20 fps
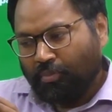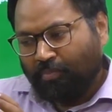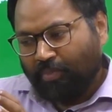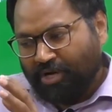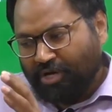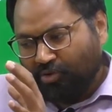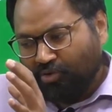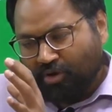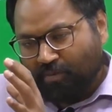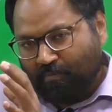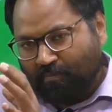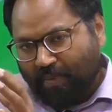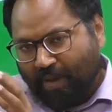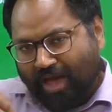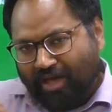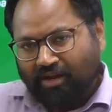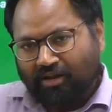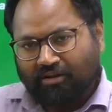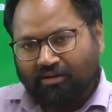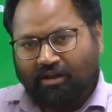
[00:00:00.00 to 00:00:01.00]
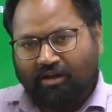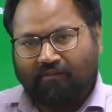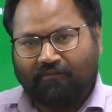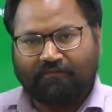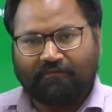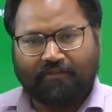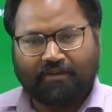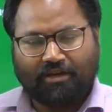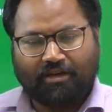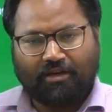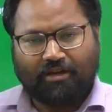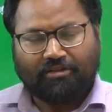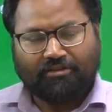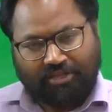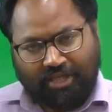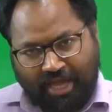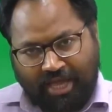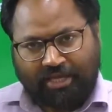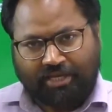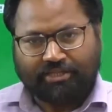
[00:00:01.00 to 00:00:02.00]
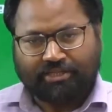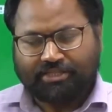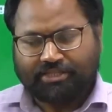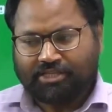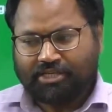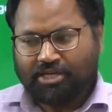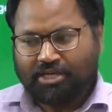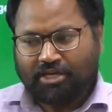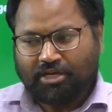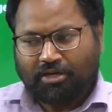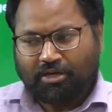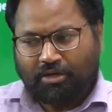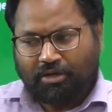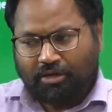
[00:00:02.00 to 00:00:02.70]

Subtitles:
particular paragraph things,